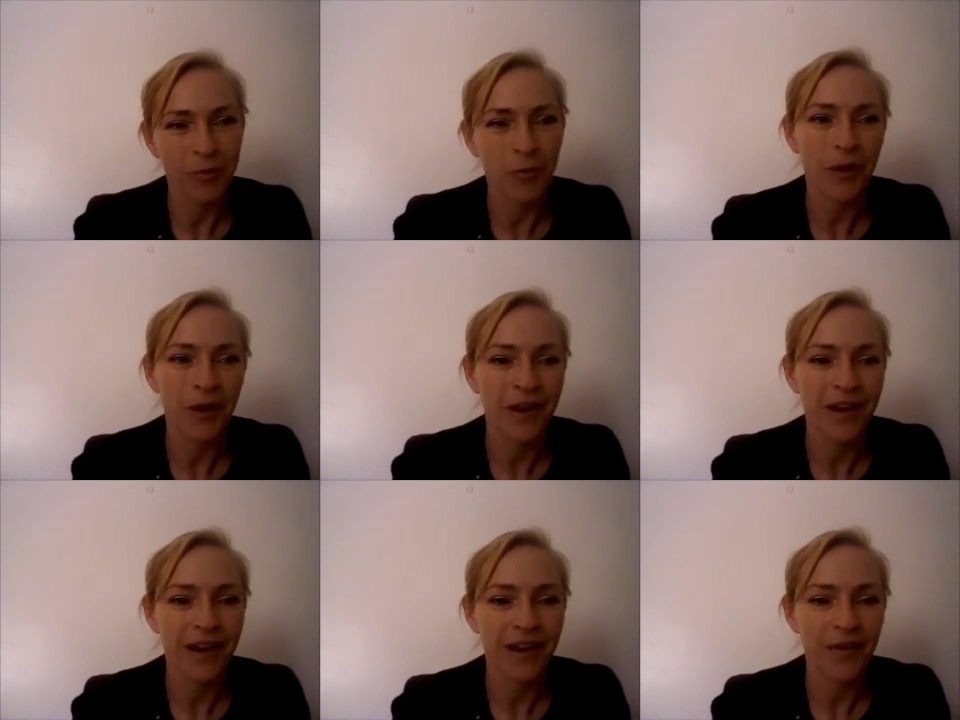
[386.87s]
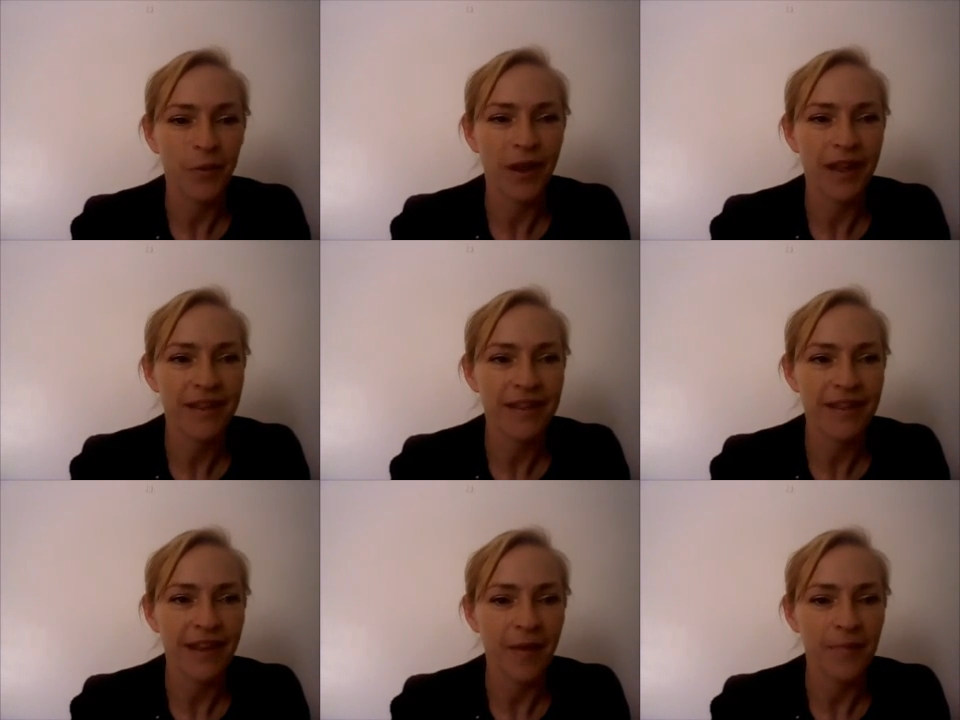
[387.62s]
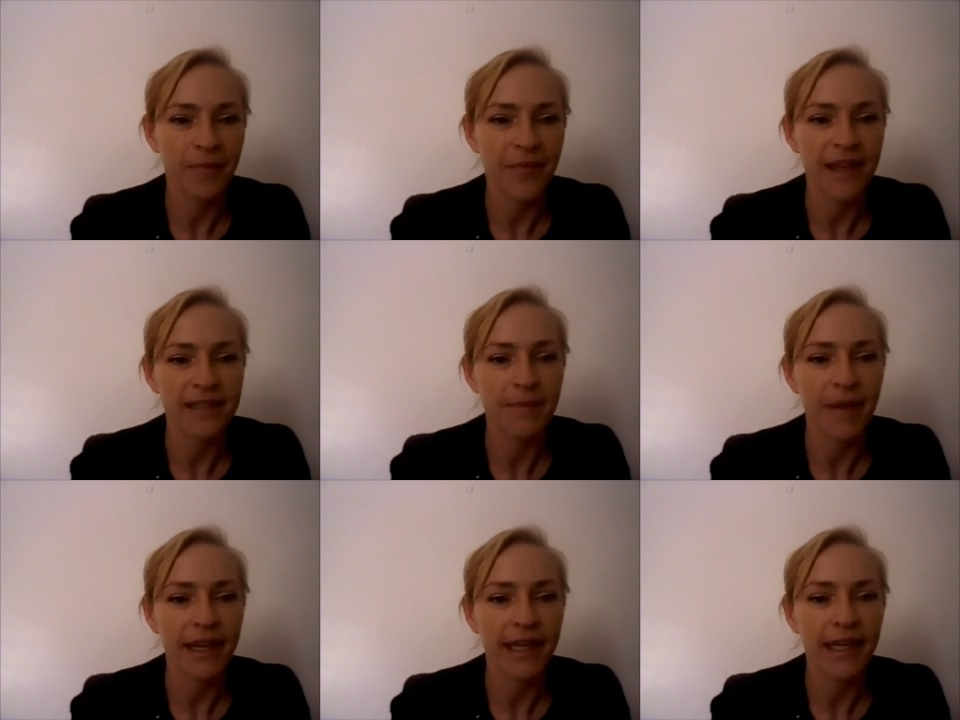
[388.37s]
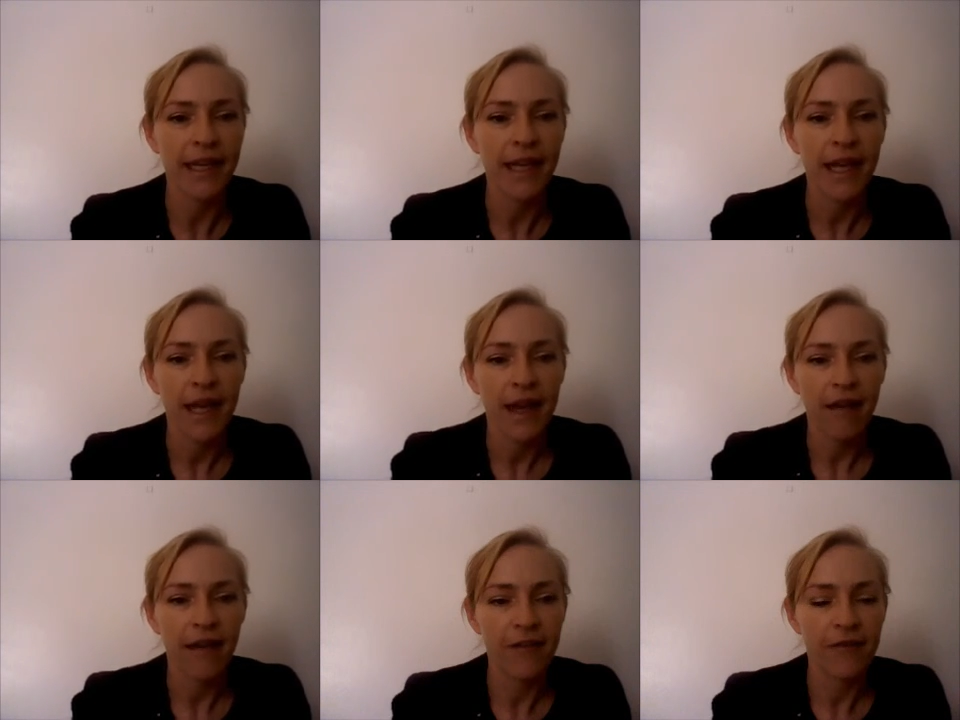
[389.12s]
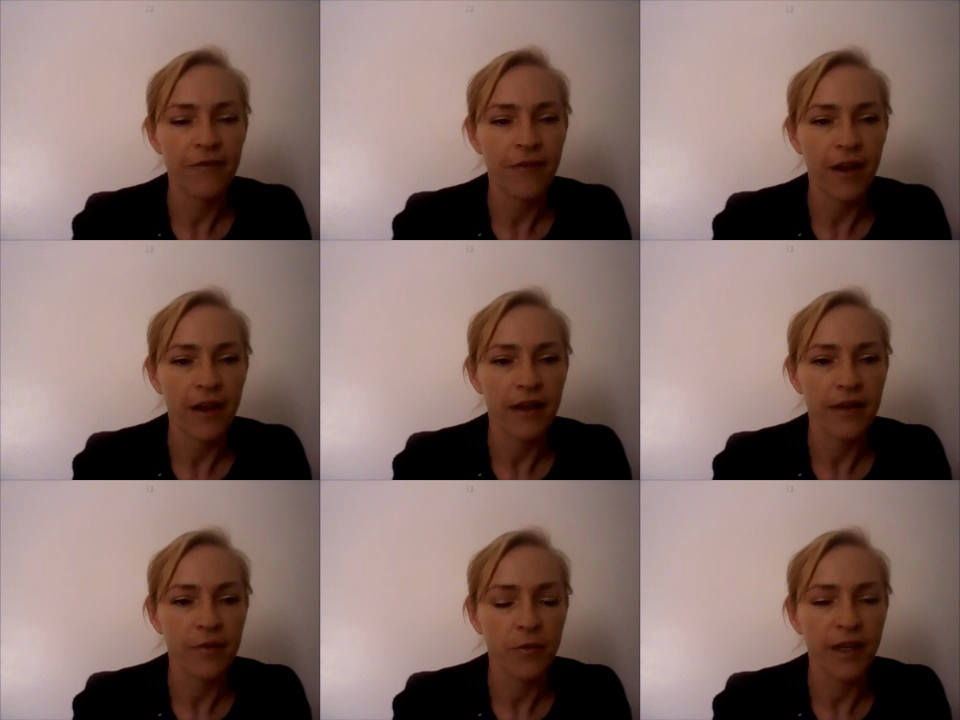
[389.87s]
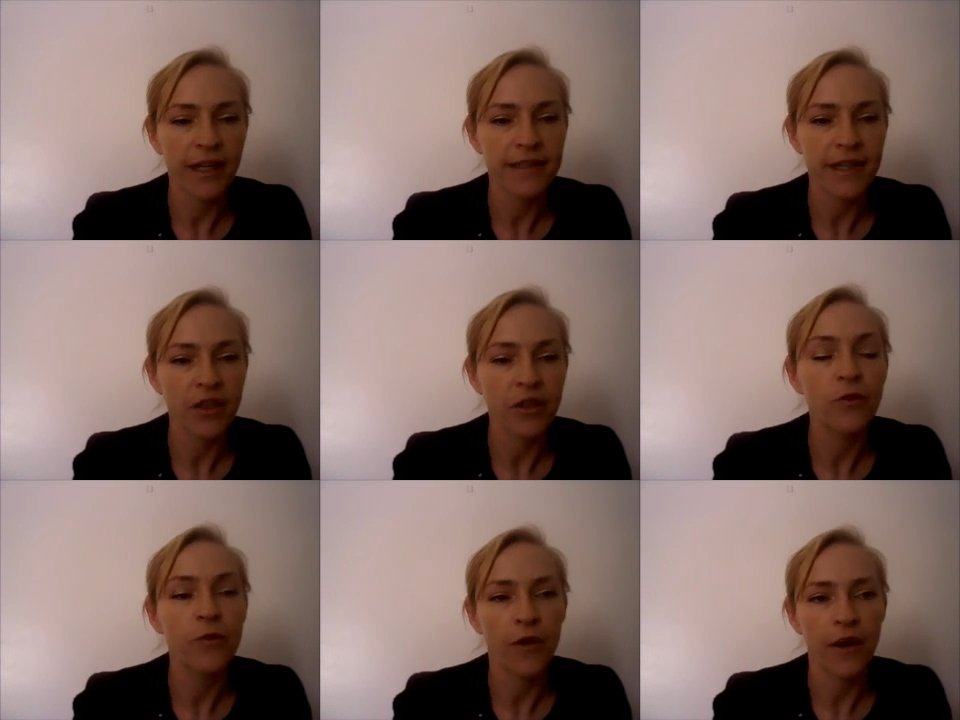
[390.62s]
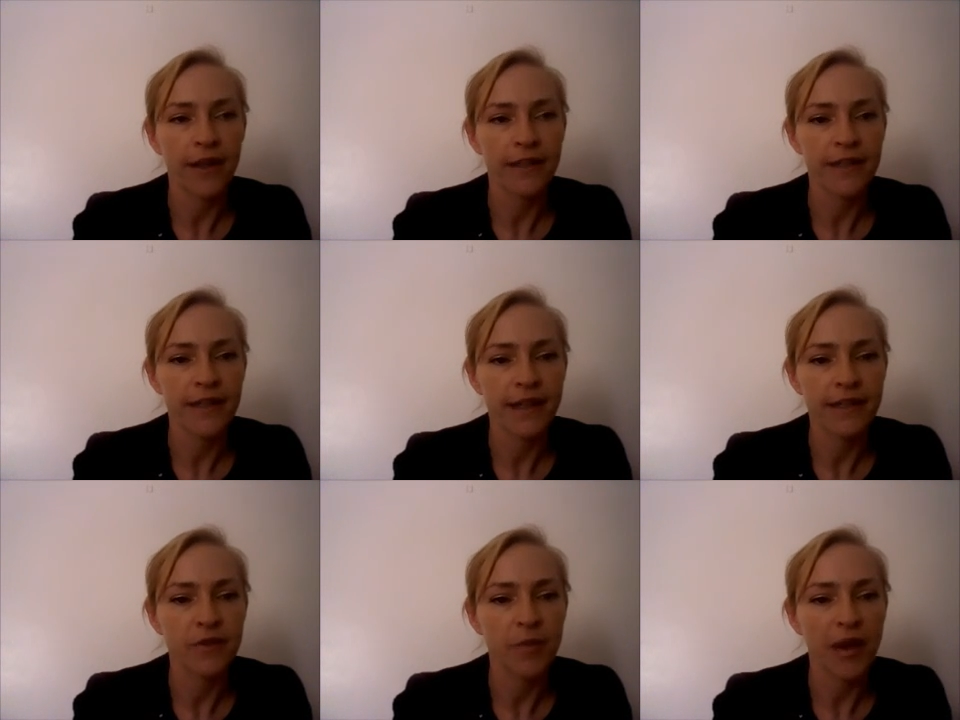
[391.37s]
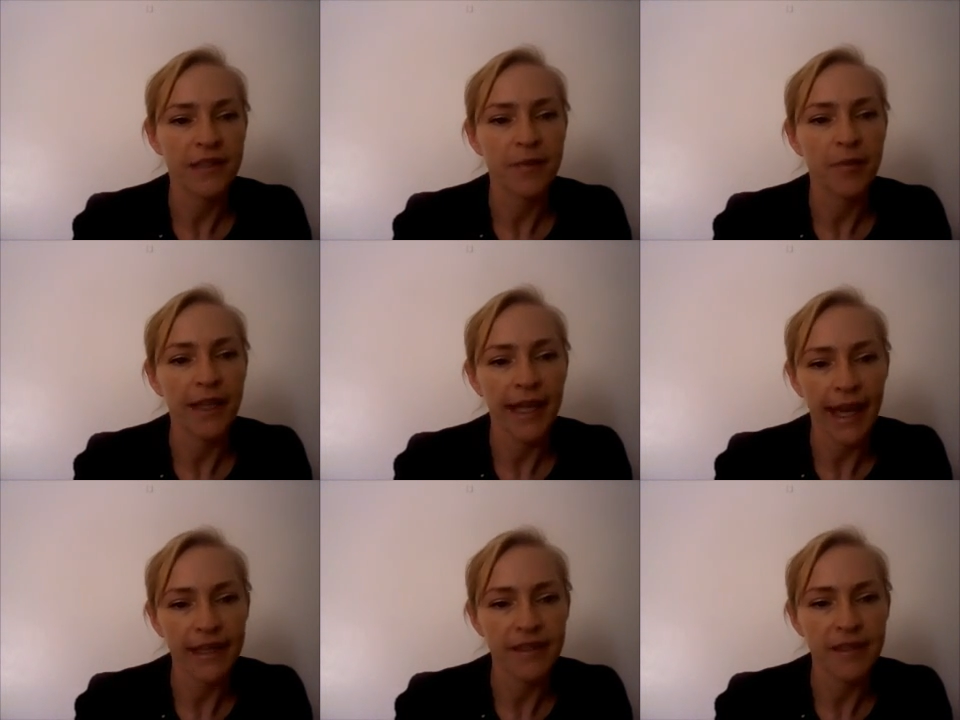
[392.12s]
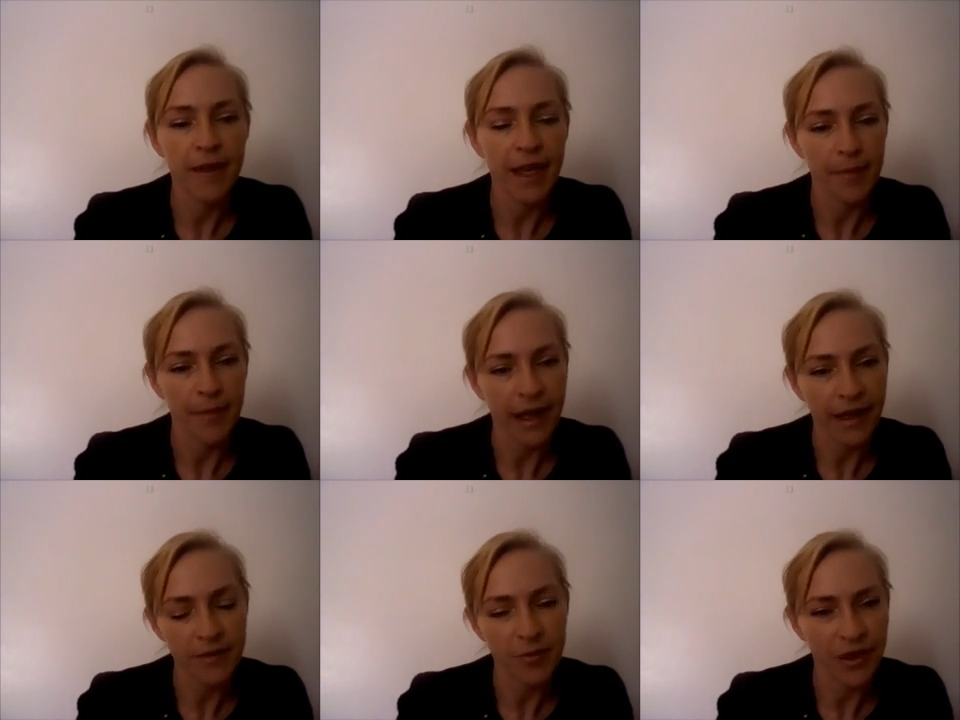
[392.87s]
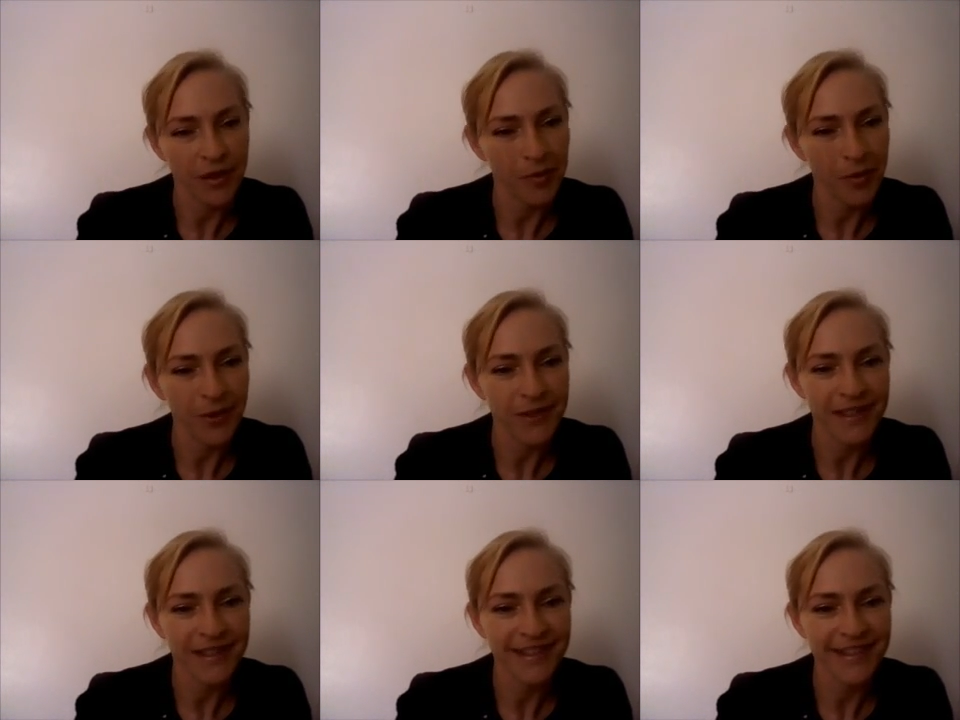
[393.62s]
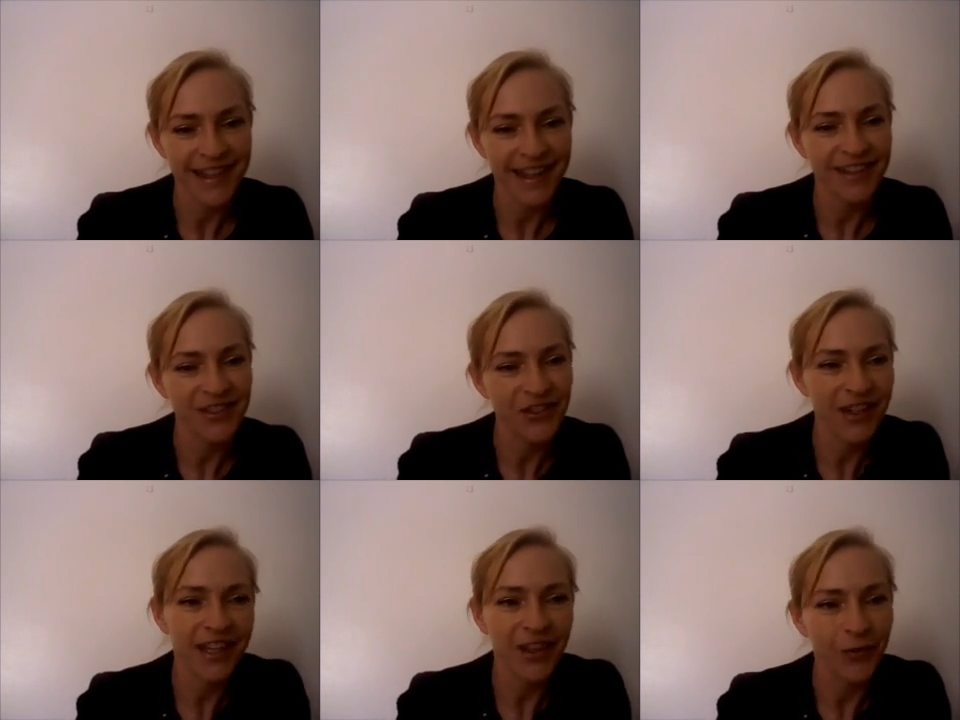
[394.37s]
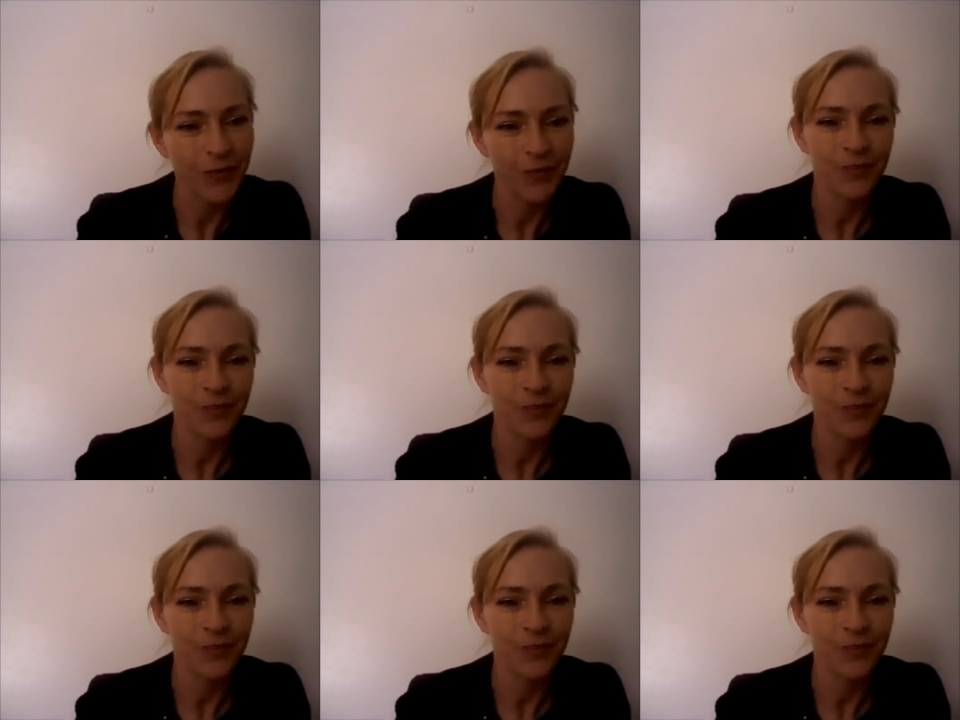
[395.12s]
work with as many of readings that you find as you possibly can to become an expert in the processes that intrigue you.